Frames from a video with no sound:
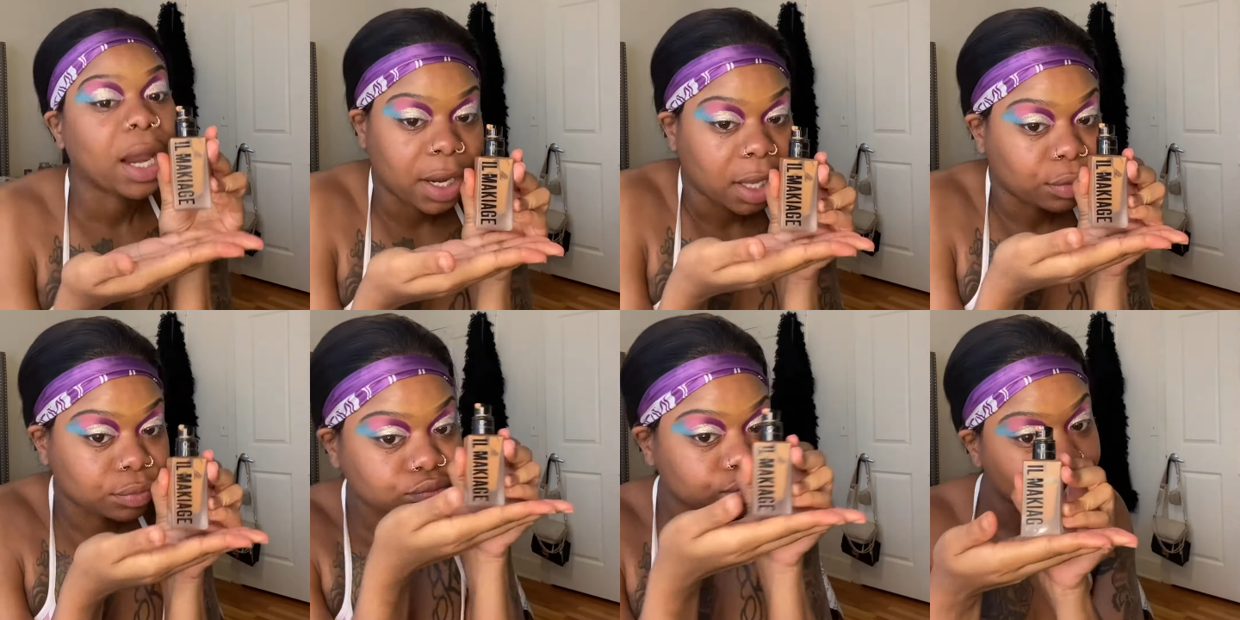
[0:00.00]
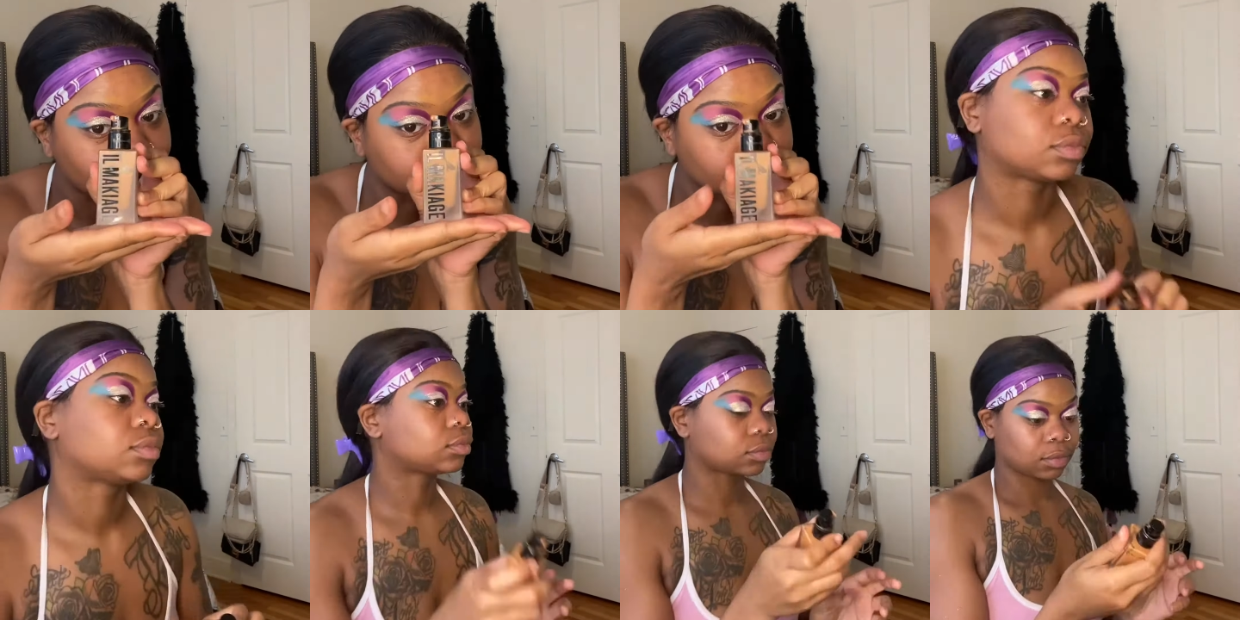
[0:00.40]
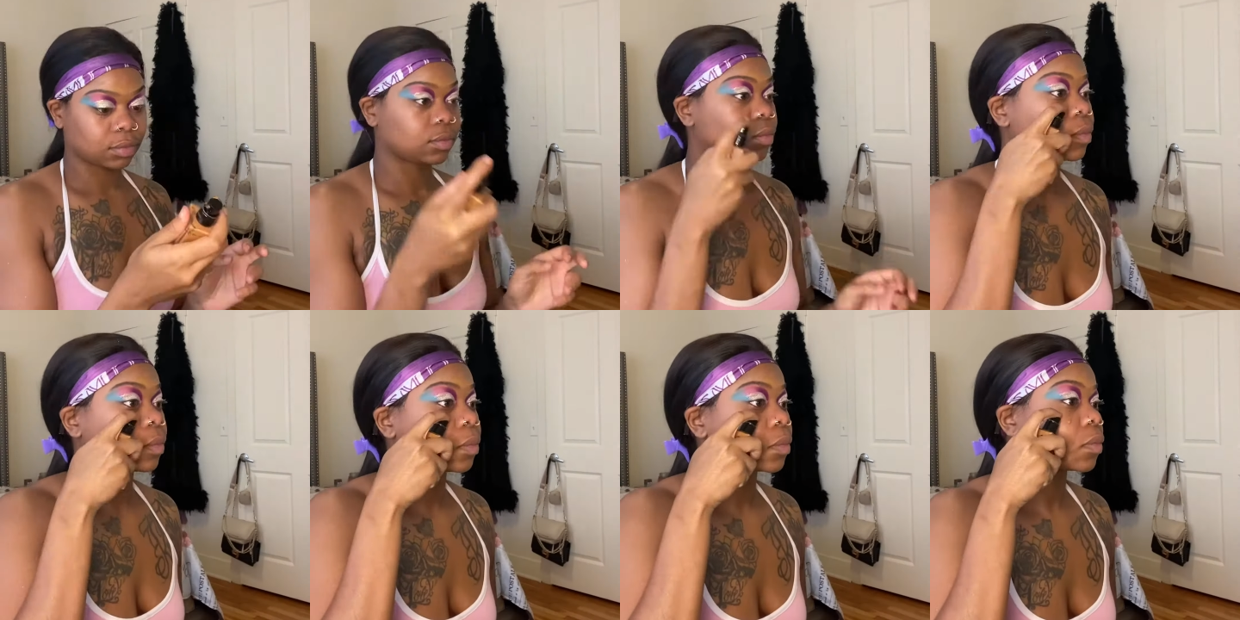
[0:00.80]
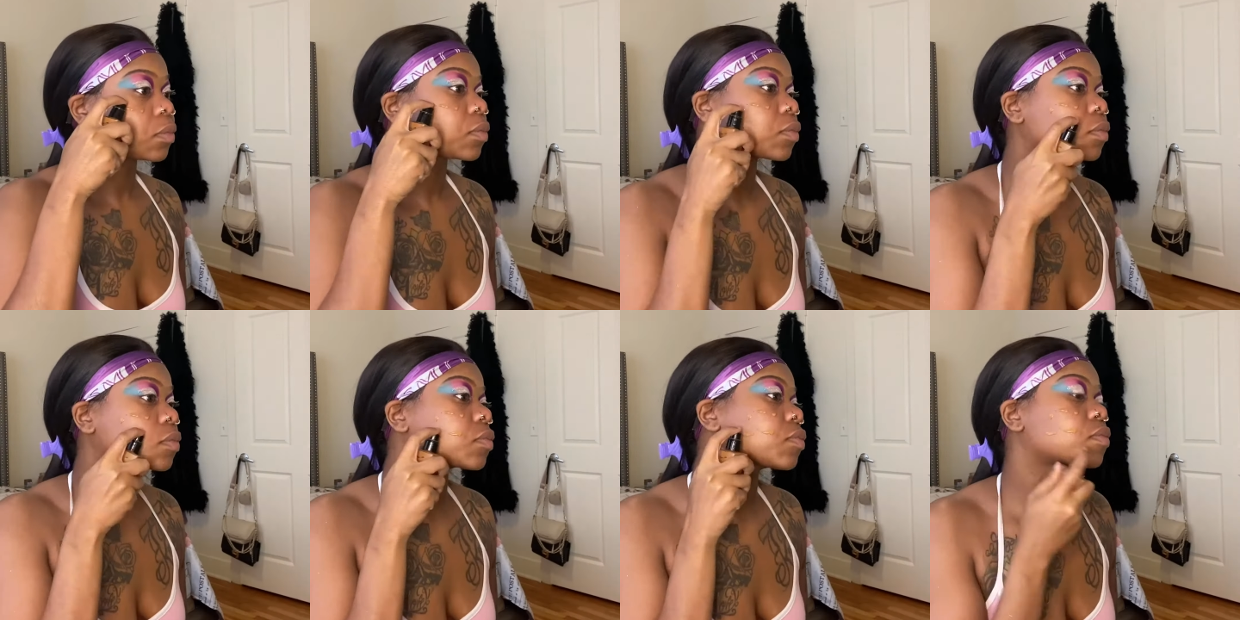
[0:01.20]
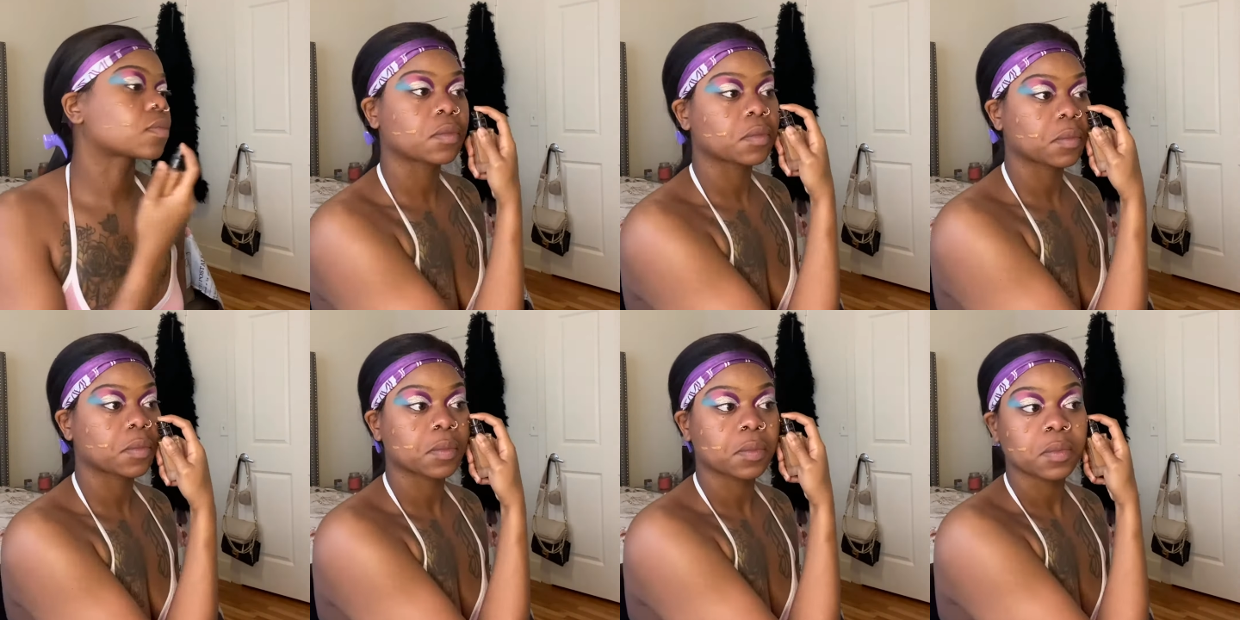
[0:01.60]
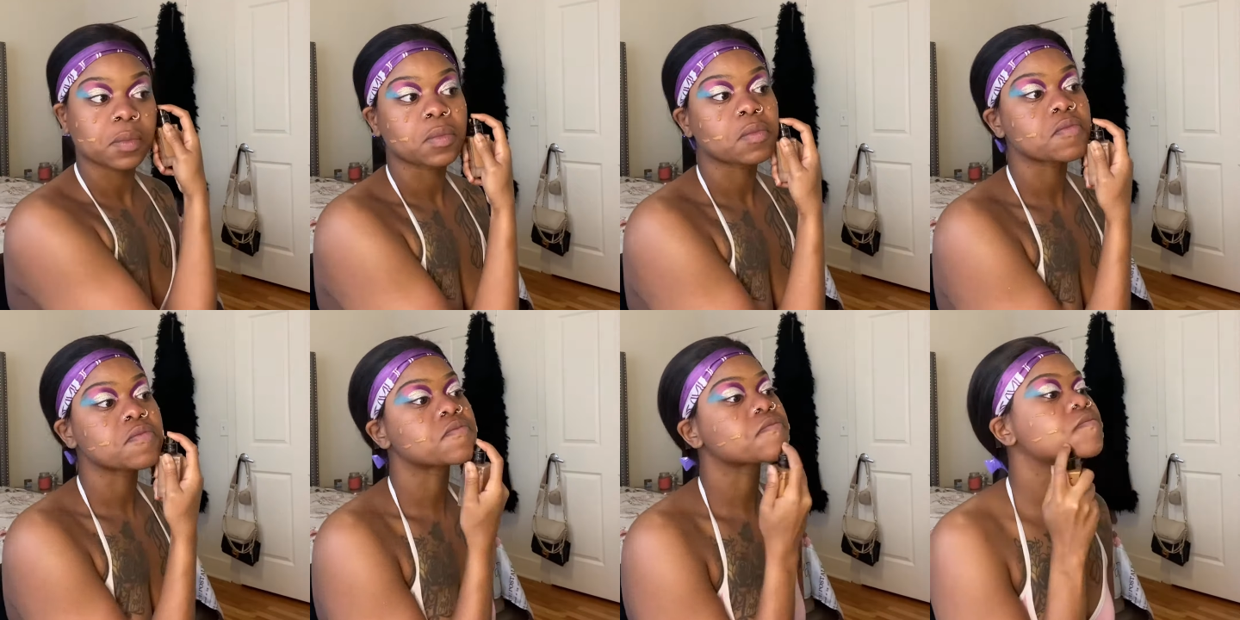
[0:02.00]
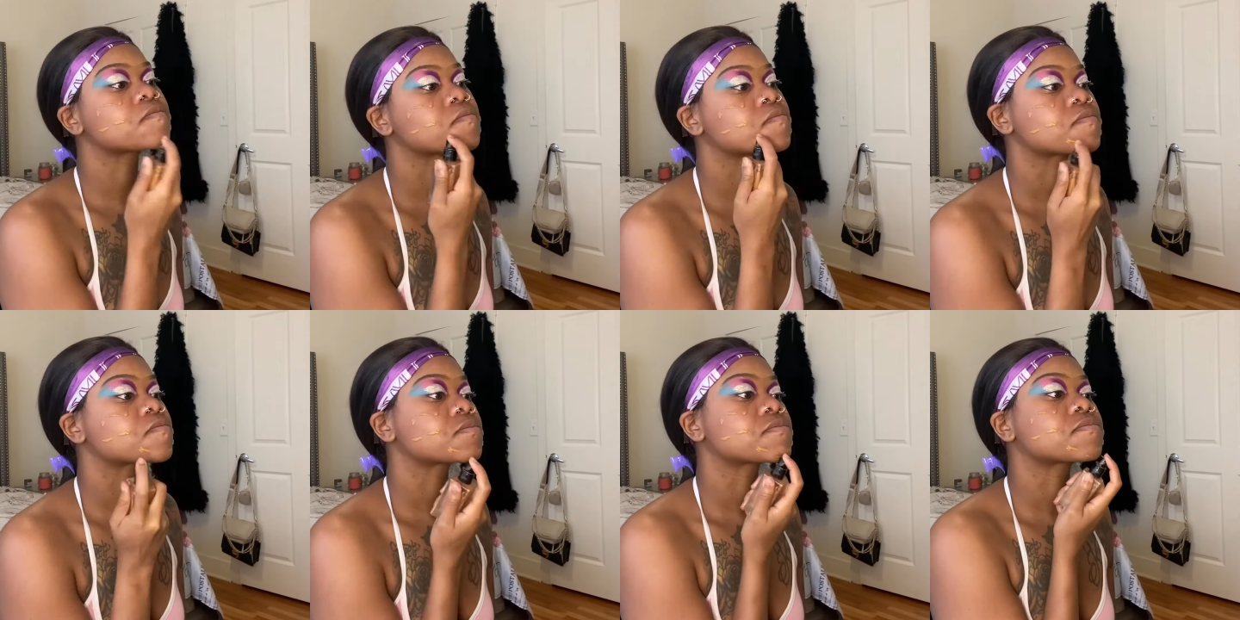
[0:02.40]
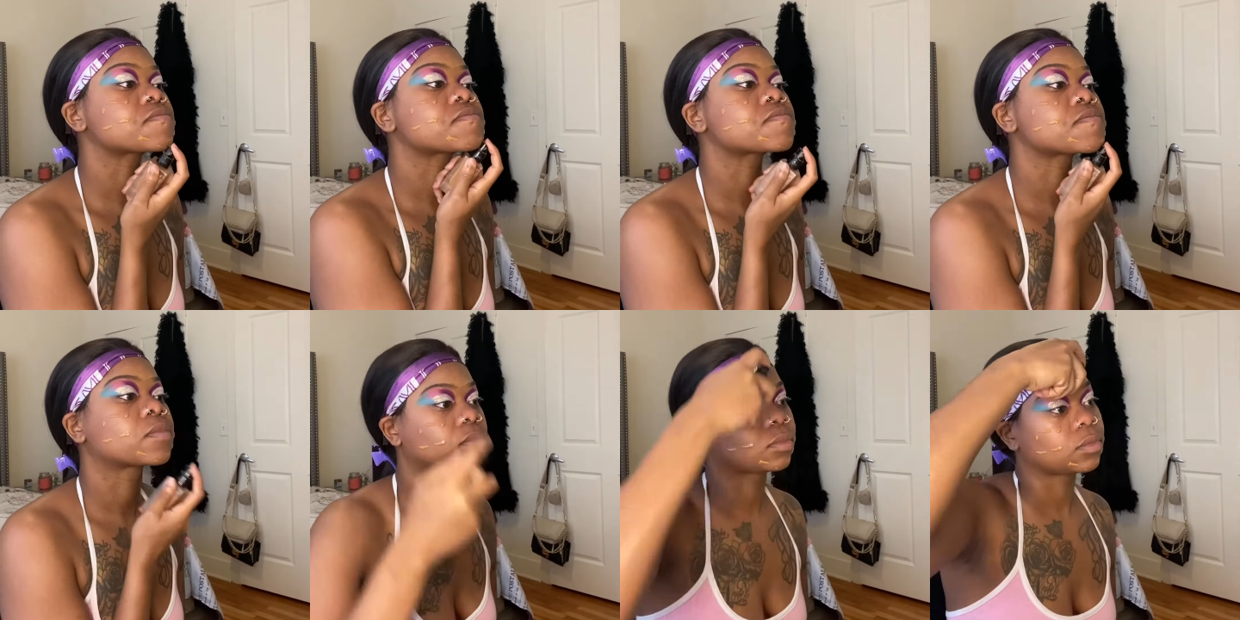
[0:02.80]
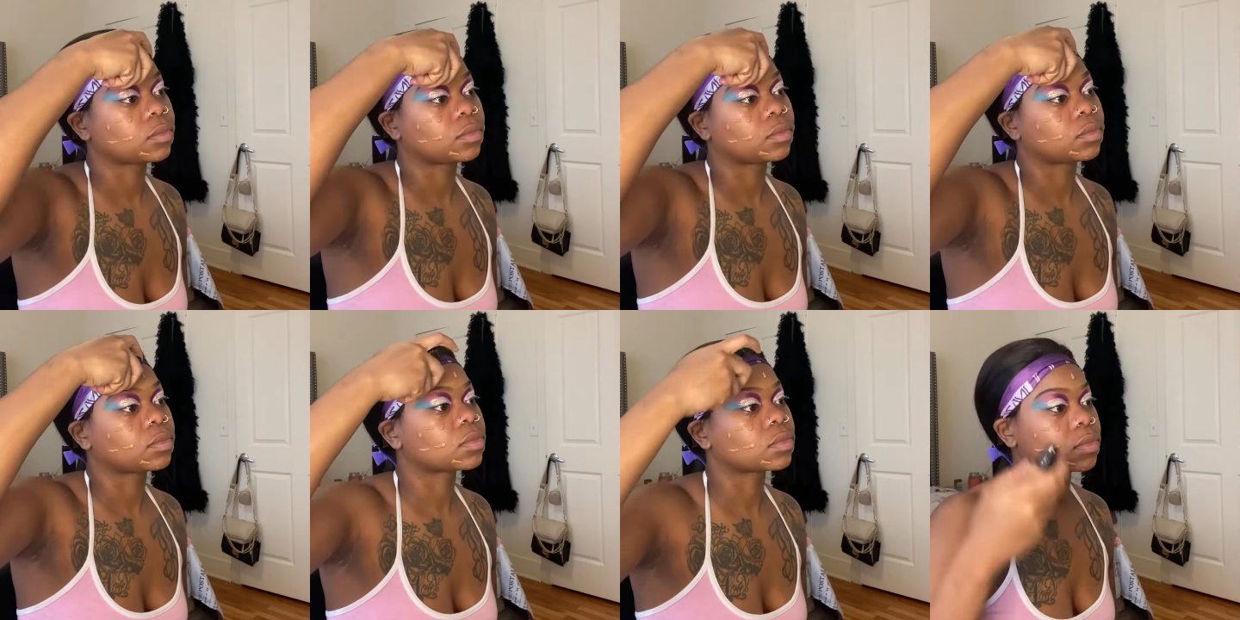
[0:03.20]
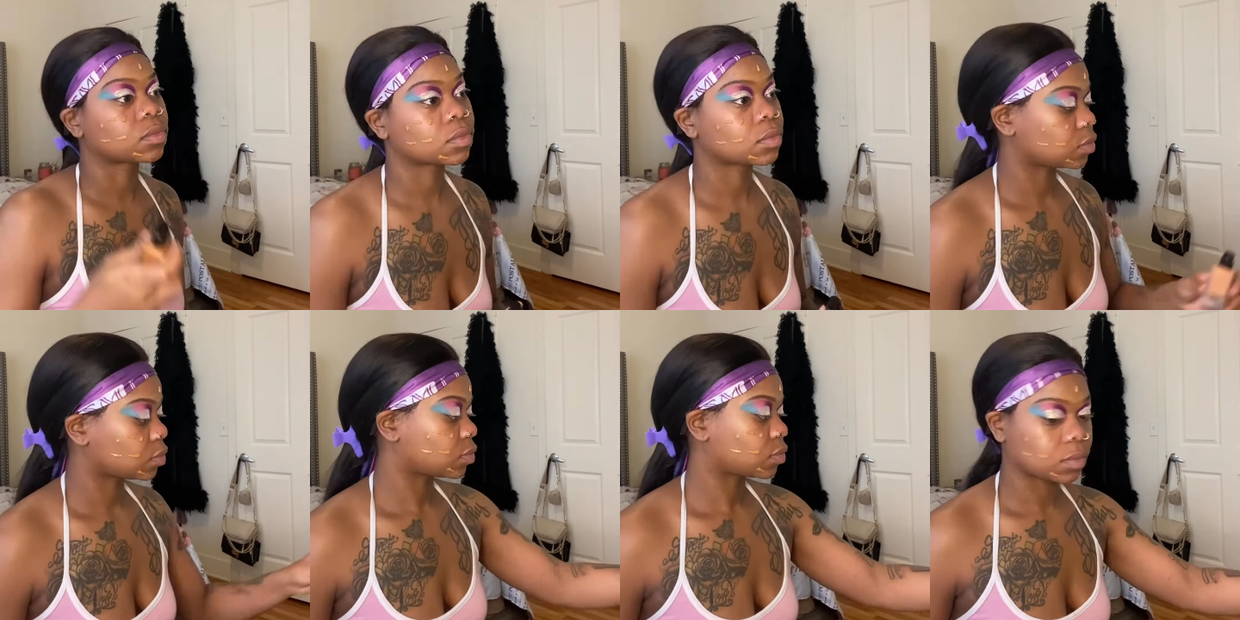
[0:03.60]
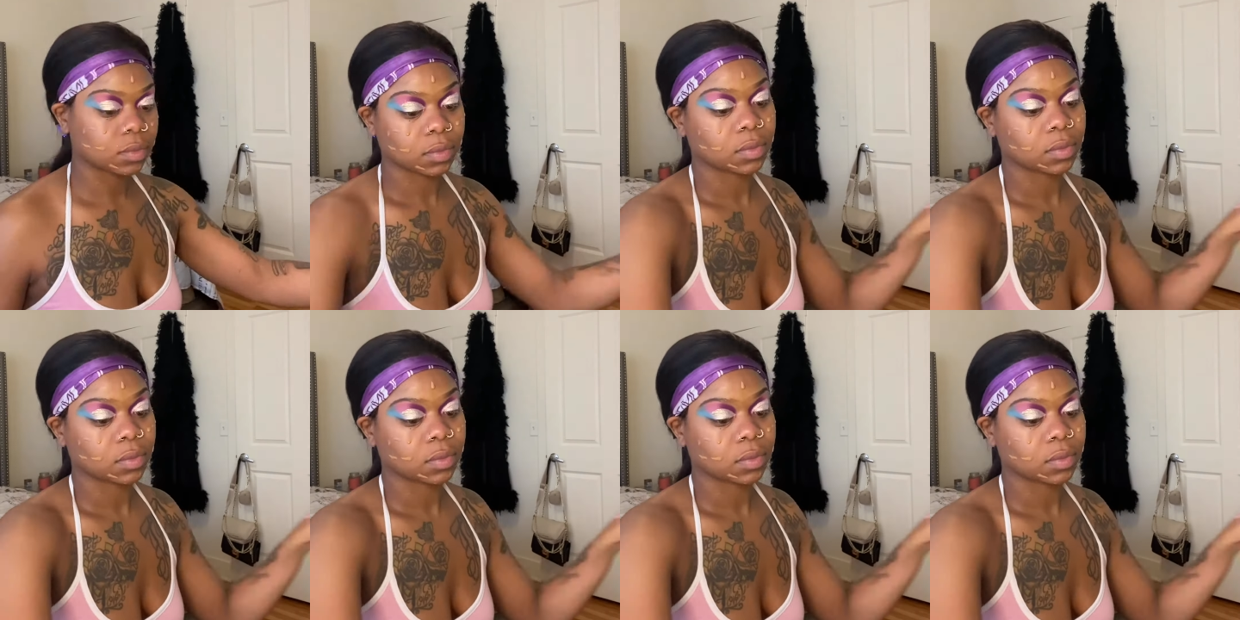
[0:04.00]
and you got to prime before you put on that foundation, baby girl.